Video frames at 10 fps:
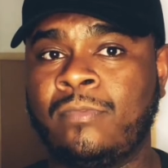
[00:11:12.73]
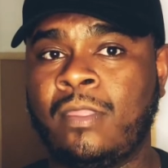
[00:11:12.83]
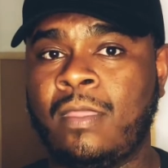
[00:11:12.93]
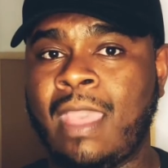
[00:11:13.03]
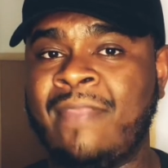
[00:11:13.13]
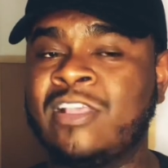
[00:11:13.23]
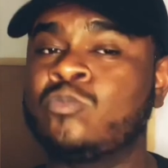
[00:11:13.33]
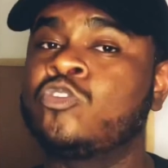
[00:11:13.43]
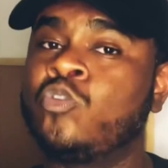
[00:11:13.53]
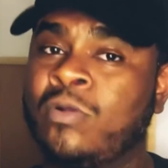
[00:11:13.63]
And this
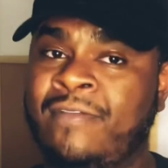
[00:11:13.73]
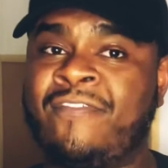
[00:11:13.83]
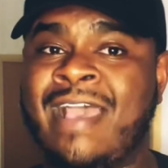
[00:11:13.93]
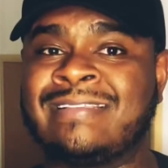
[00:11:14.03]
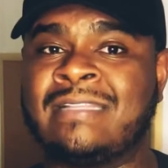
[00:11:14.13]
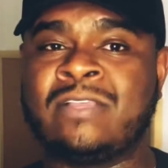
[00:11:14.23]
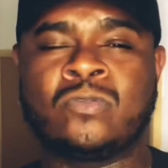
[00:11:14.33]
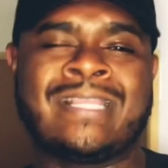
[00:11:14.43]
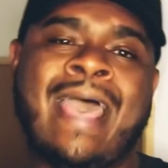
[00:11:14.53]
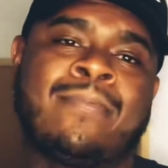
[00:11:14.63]
was during the fast. And this
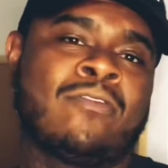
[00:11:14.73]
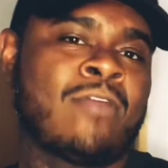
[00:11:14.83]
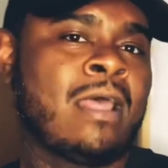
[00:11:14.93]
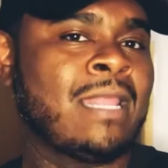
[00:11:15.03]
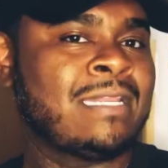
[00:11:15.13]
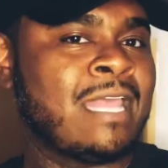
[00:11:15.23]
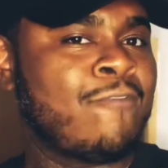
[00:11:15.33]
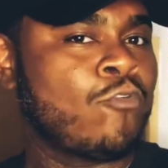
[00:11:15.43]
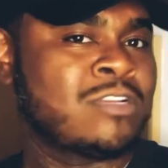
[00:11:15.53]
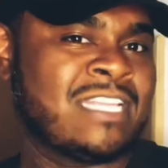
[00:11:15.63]
was happening around like day
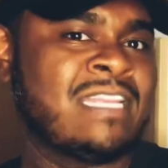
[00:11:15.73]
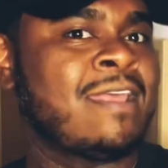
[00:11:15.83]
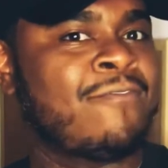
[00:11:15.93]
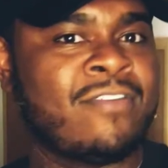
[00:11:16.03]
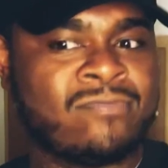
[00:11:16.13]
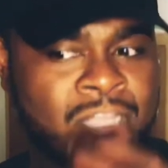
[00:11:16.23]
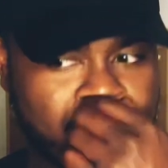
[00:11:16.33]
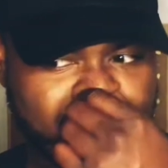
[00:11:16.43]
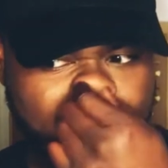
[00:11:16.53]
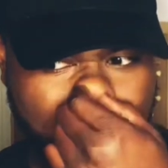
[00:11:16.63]
14, day
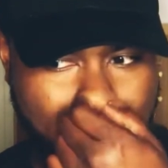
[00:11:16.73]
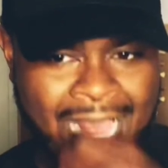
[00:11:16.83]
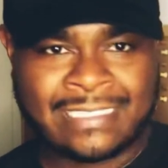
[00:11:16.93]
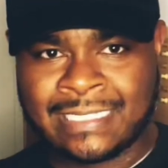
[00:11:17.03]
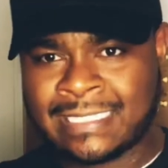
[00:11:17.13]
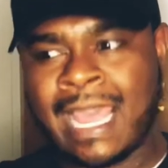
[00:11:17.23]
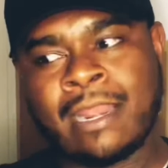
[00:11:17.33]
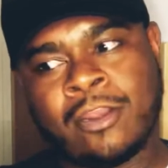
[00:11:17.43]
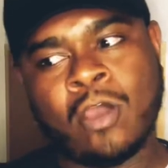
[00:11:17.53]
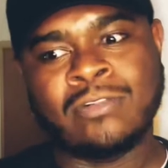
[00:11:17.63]
15. I just kind of
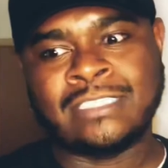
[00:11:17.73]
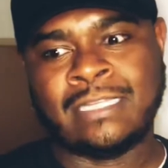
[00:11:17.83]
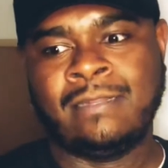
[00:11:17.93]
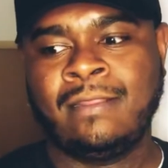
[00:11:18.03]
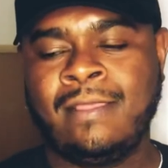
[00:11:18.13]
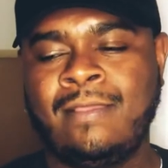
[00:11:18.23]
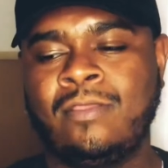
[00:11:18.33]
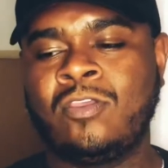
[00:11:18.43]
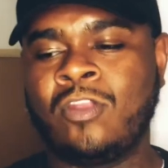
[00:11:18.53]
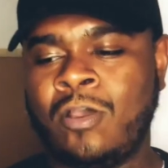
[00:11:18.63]
noticed it,
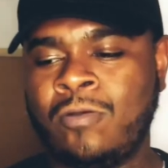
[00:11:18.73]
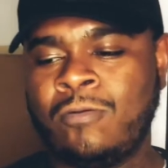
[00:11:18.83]
you know.